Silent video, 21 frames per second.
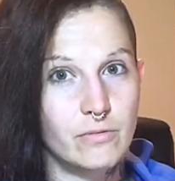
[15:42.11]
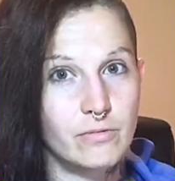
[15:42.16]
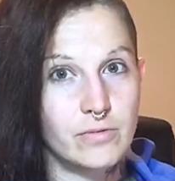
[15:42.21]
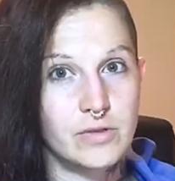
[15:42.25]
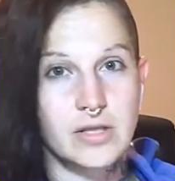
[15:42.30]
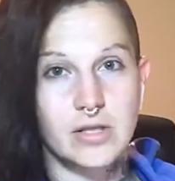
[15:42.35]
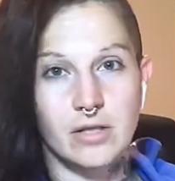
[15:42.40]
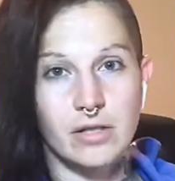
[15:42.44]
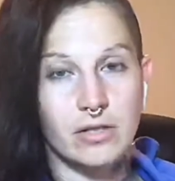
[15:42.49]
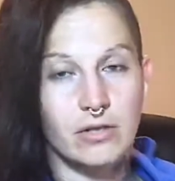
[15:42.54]

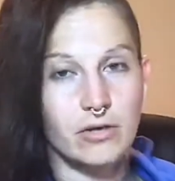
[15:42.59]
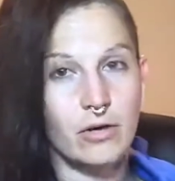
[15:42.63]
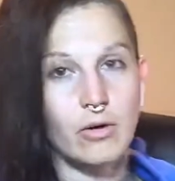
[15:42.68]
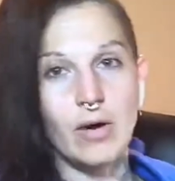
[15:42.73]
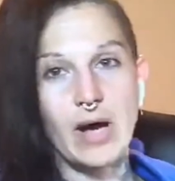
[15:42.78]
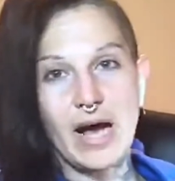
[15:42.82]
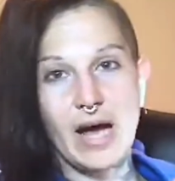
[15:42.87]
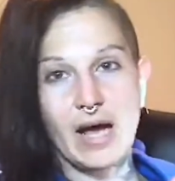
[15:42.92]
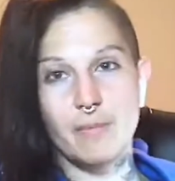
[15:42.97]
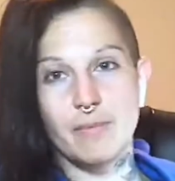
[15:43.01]
you know,
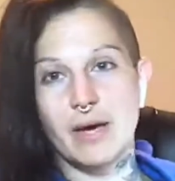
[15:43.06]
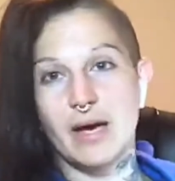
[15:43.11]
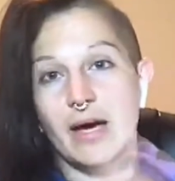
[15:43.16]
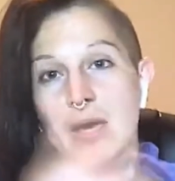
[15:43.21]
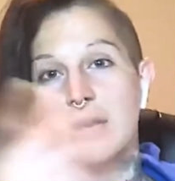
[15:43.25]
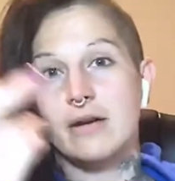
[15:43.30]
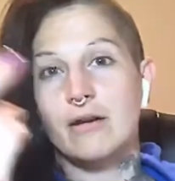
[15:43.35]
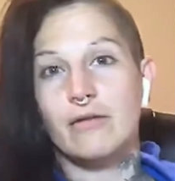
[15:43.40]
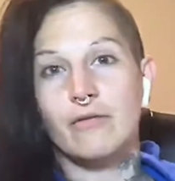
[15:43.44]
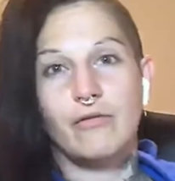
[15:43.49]

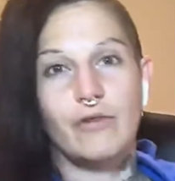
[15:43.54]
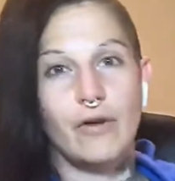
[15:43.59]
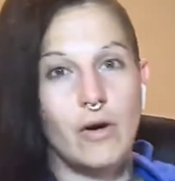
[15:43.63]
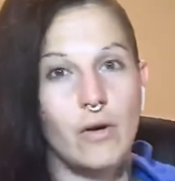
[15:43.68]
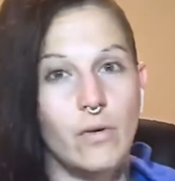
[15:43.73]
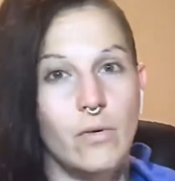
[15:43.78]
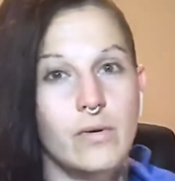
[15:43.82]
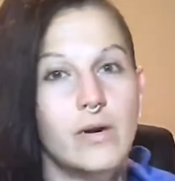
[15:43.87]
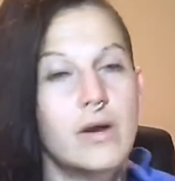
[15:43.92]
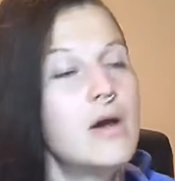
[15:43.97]
iPad,
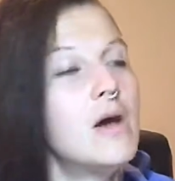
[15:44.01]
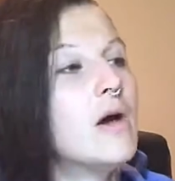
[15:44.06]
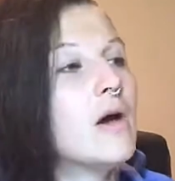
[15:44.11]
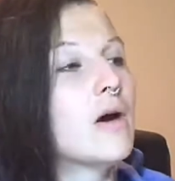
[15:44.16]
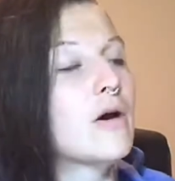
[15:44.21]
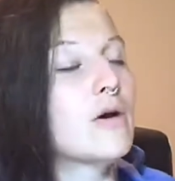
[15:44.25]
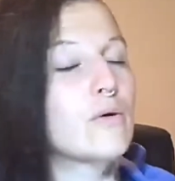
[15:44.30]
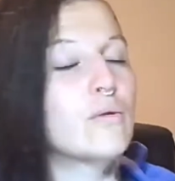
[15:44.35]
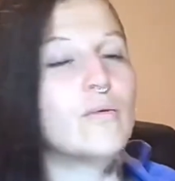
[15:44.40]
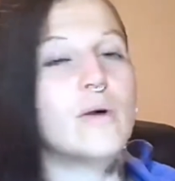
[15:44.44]
phone,
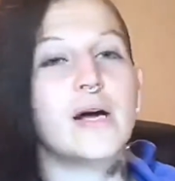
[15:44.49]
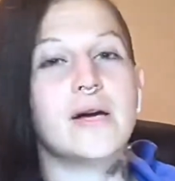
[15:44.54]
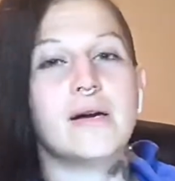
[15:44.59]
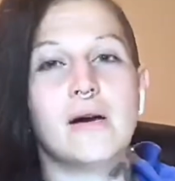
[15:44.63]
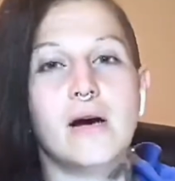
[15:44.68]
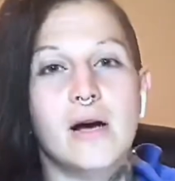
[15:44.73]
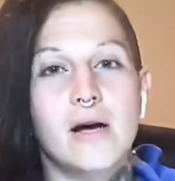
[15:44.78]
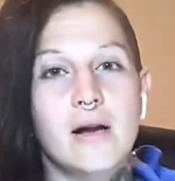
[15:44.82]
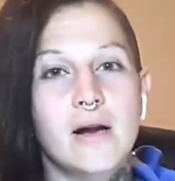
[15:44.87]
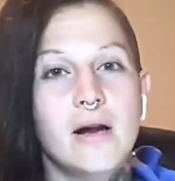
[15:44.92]
or
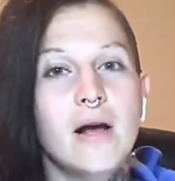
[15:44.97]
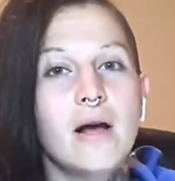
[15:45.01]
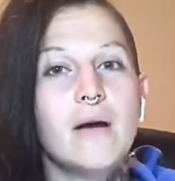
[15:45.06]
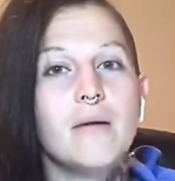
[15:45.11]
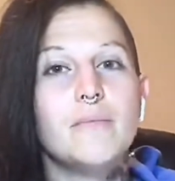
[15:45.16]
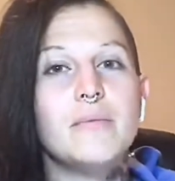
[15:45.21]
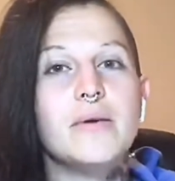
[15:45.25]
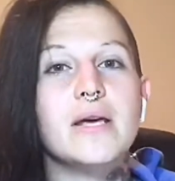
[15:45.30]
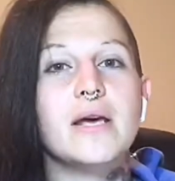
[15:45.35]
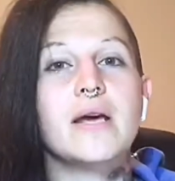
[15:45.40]
whatnot,
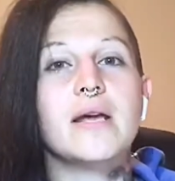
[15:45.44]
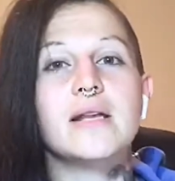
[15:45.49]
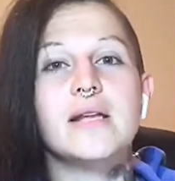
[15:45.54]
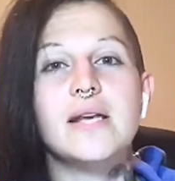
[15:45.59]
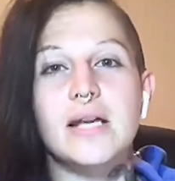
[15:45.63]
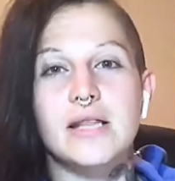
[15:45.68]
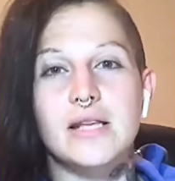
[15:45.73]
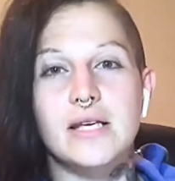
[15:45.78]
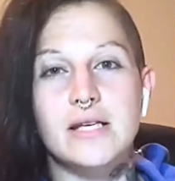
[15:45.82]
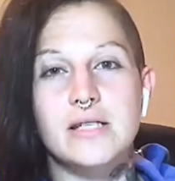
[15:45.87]
and
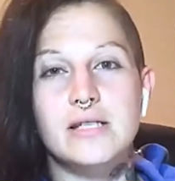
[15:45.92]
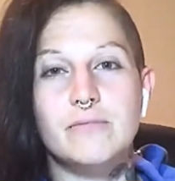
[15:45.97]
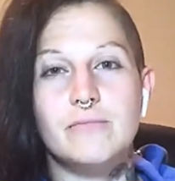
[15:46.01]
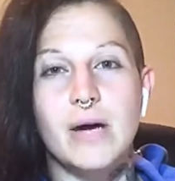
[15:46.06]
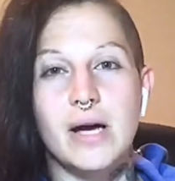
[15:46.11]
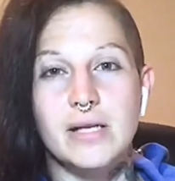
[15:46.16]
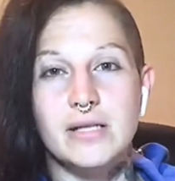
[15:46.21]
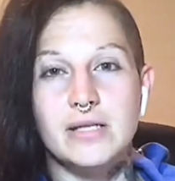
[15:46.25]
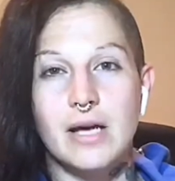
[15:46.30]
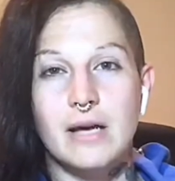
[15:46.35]
get the
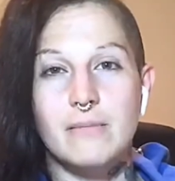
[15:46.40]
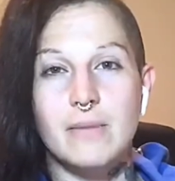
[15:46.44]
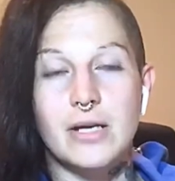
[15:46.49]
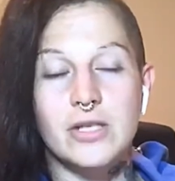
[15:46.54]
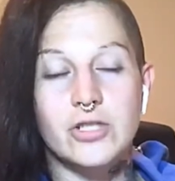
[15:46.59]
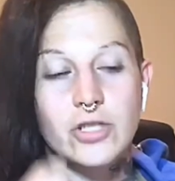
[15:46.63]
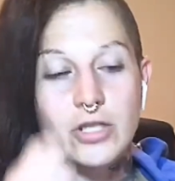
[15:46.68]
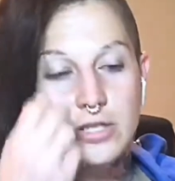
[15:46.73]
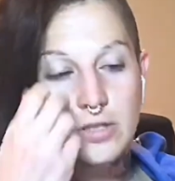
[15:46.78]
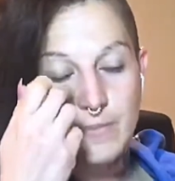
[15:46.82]

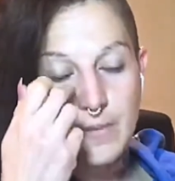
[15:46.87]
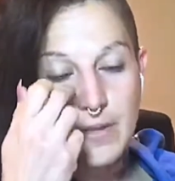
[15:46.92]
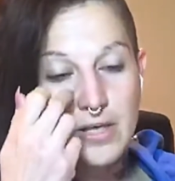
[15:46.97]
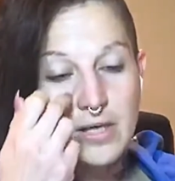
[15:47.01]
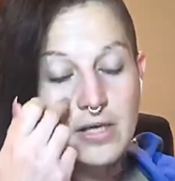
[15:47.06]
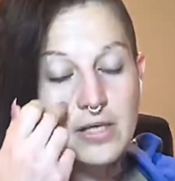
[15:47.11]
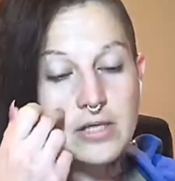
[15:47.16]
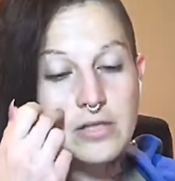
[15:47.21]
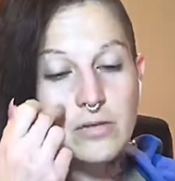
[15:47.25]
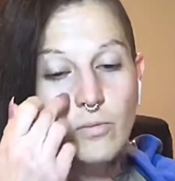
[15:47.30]
dimensions,
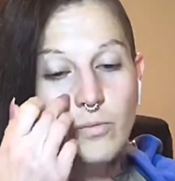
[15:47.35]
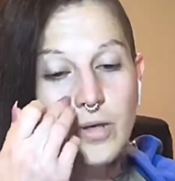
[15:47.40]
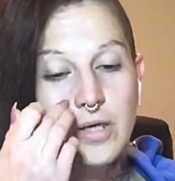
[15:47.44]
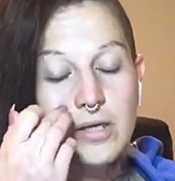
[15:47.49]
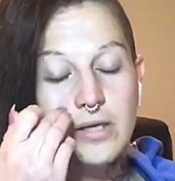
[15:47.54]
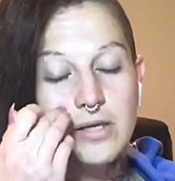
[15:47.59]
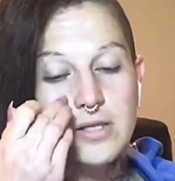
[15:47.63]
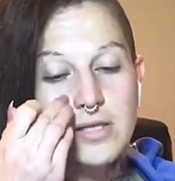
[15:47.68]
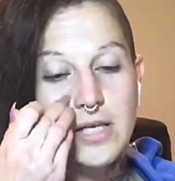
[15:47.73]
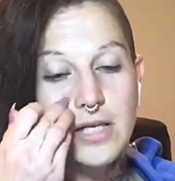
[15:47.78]
because
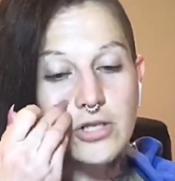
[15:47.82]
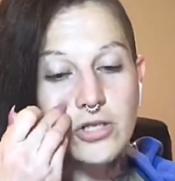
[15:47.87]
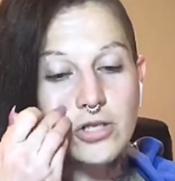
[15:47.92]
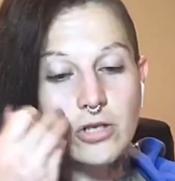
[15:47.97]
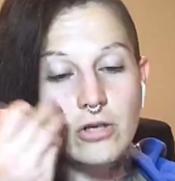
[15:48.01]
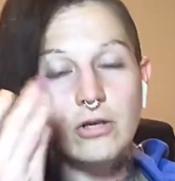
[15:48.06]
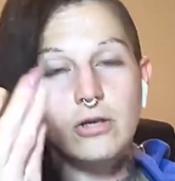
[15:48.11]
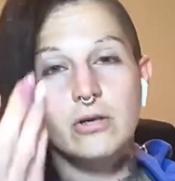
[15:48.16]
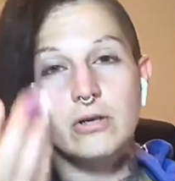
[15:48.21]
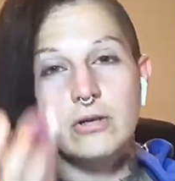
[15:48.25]
with
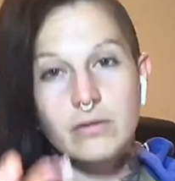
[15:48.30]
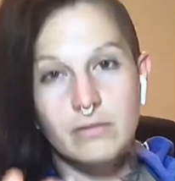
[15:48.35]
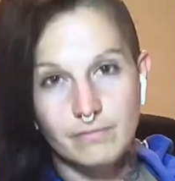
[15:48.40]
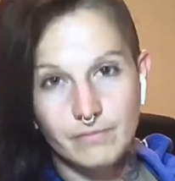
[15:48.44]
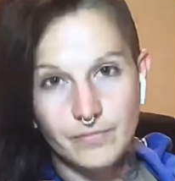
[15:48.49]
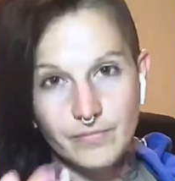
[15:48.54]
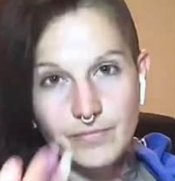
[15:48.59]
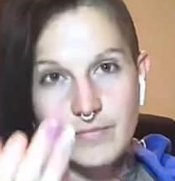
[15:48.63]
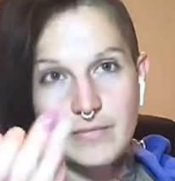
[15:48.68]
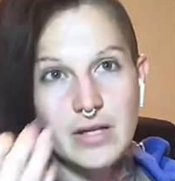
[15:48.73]
digital,
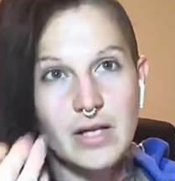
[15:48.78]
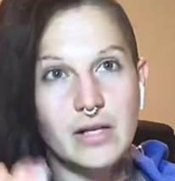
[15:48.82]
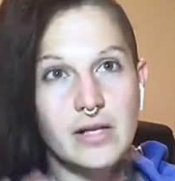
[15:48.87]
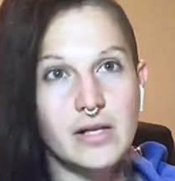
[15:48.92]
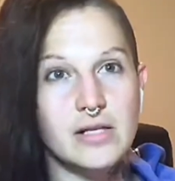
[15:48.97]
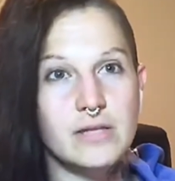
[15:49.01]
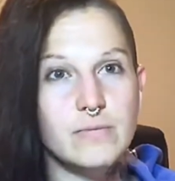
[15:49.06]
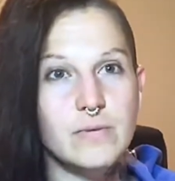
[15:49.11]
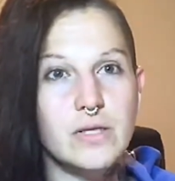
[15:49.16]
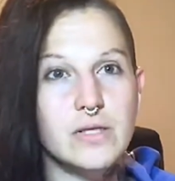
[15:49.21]
that
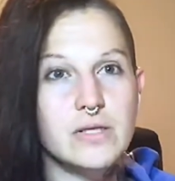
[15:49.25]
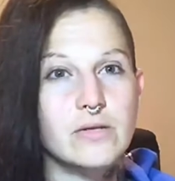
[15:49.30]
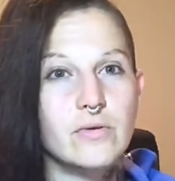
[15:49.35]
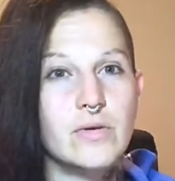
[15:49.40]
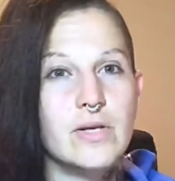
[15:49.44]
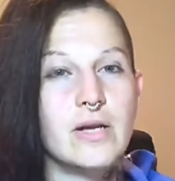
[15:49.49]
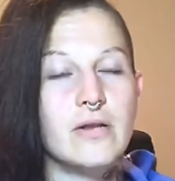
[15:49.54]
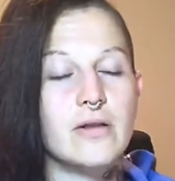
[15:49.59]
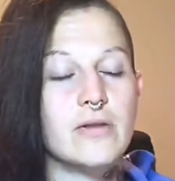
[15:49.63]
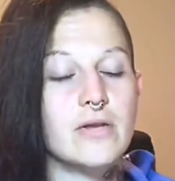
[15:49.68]
leads me into
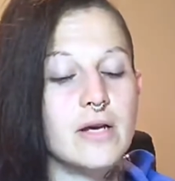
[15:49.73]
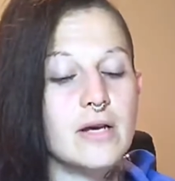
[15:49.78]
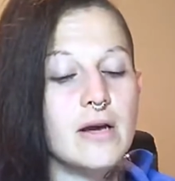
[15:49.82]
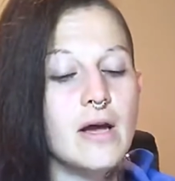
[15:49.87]
another thing,